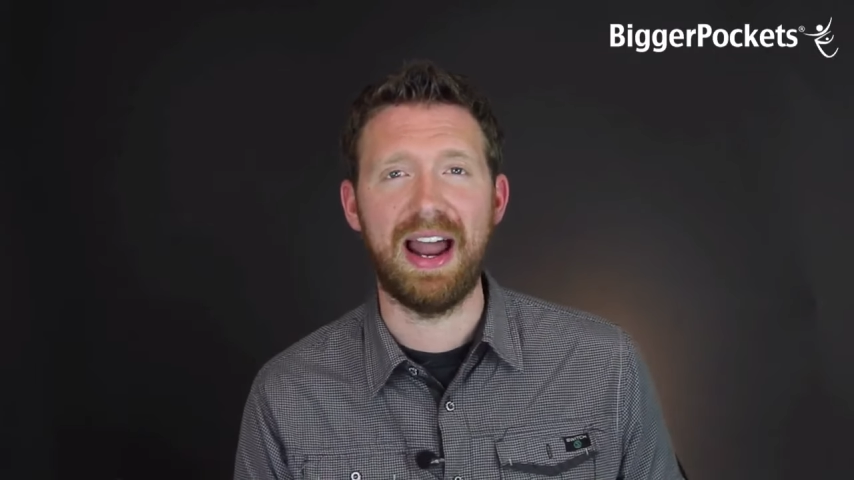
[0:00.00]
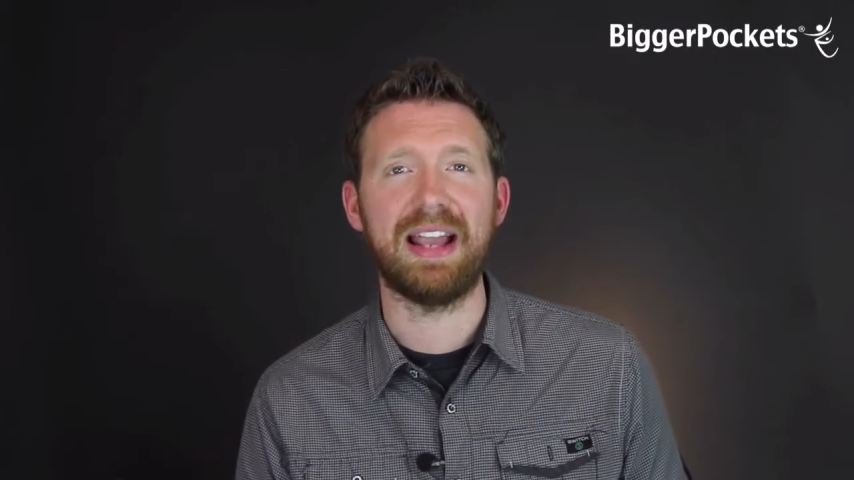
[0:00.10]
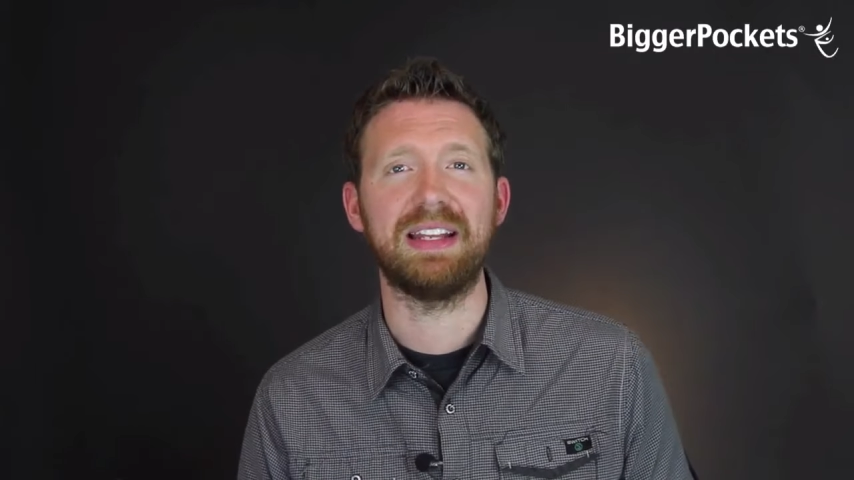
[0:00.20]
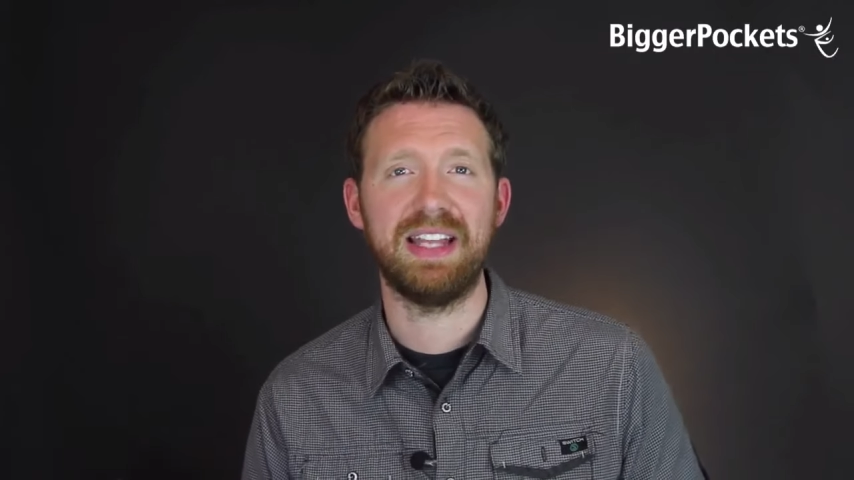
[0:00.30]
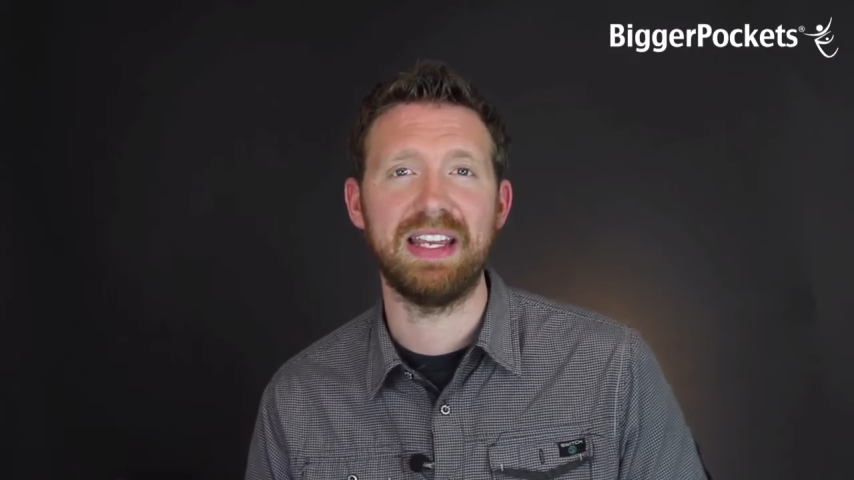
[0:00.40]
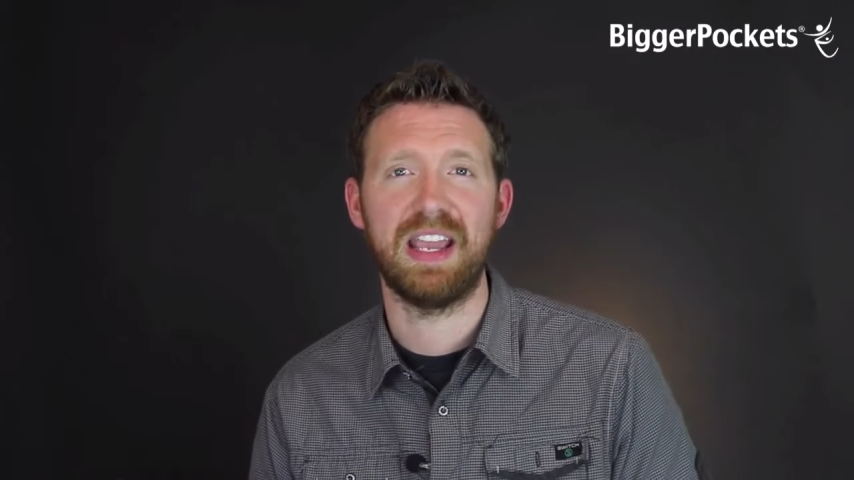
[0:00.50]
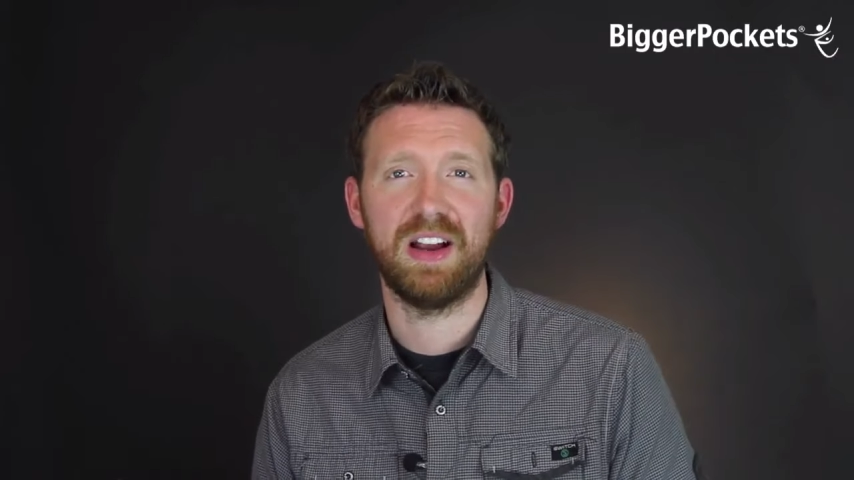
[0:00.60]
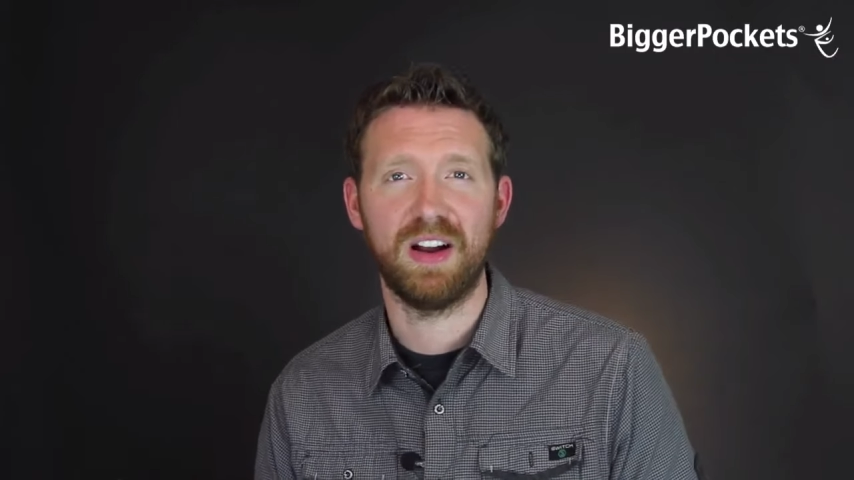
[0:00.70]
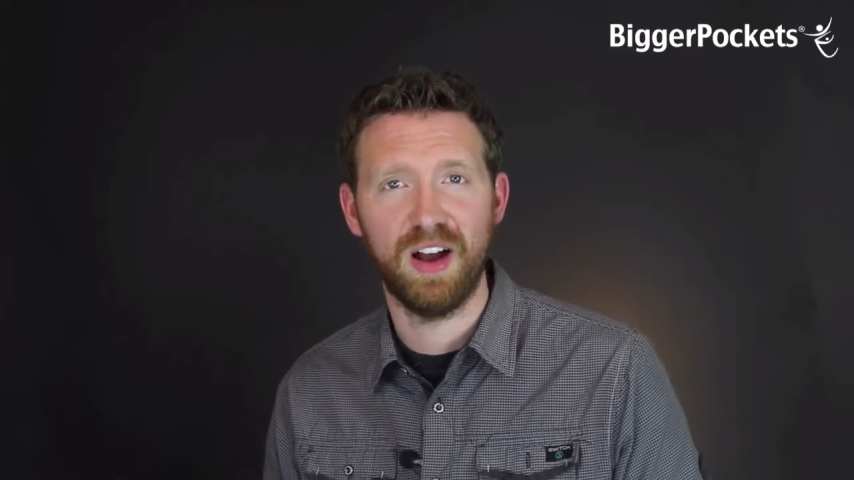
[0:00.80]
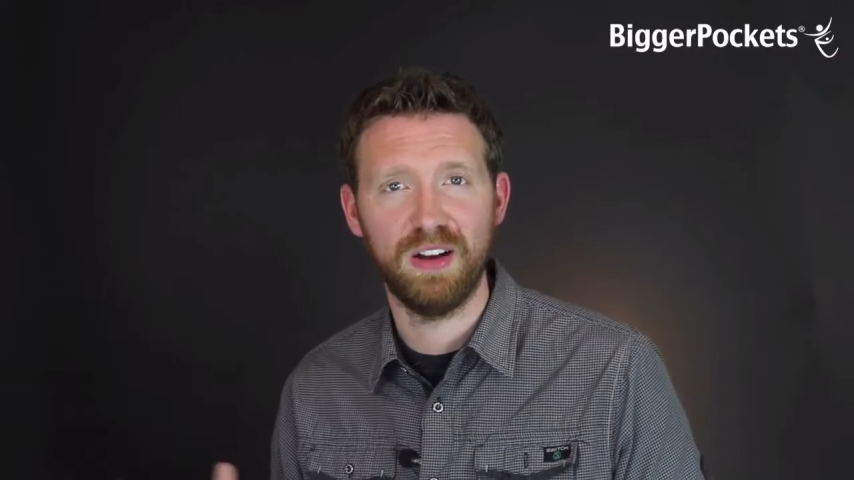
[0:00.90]
and I could take
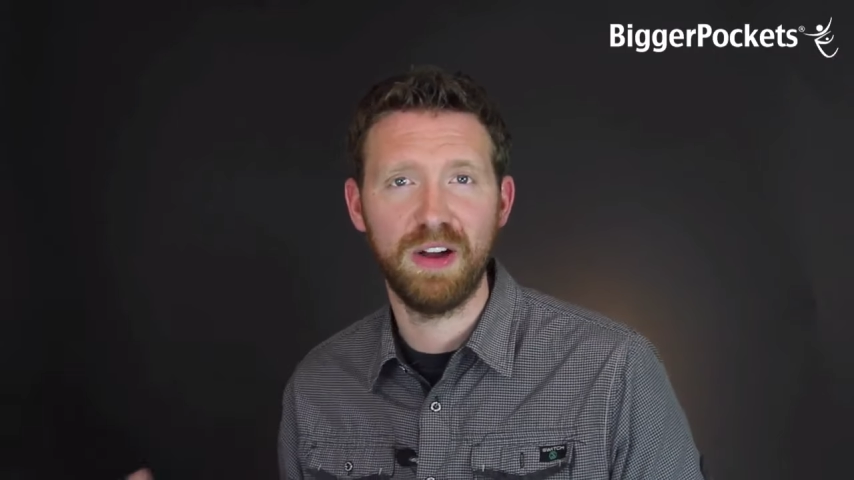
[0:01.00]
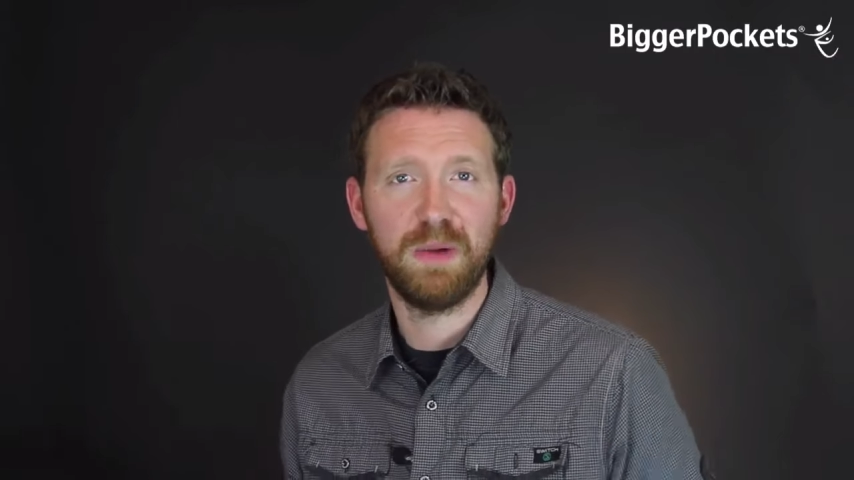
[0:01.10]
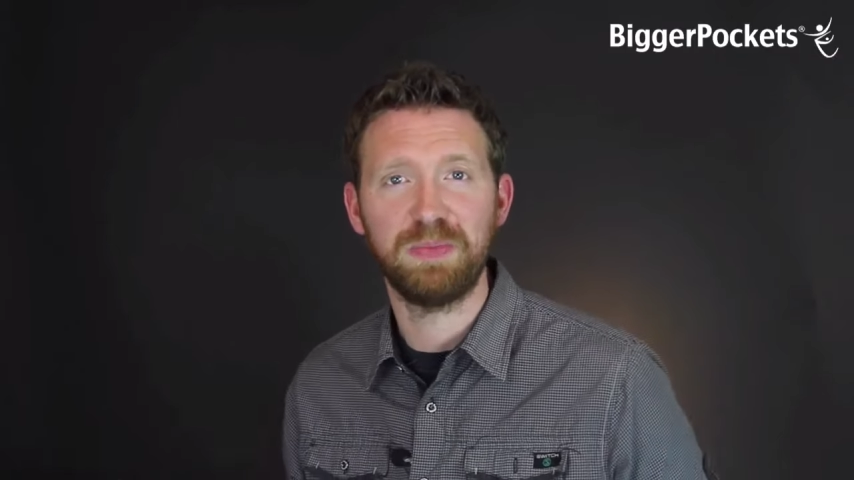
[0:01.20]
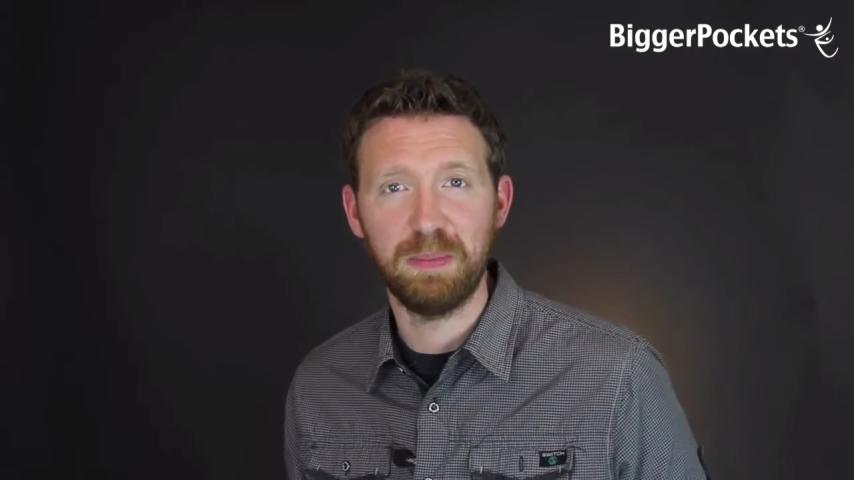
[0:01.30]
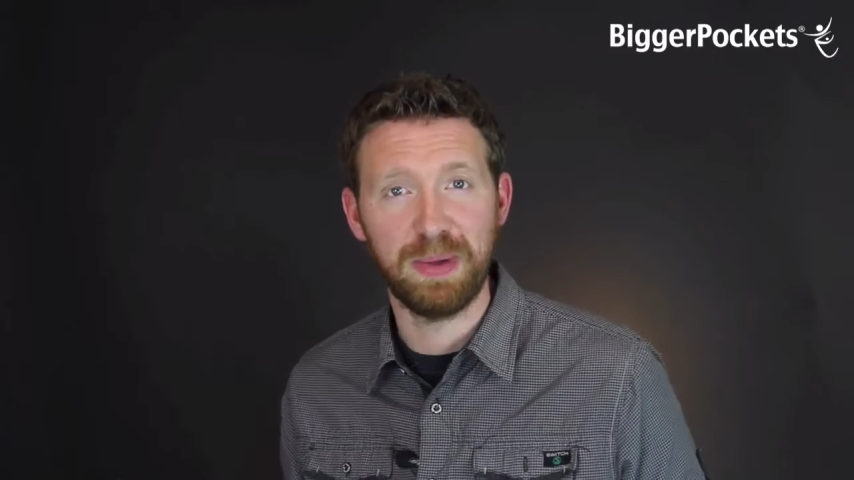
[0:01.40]
care of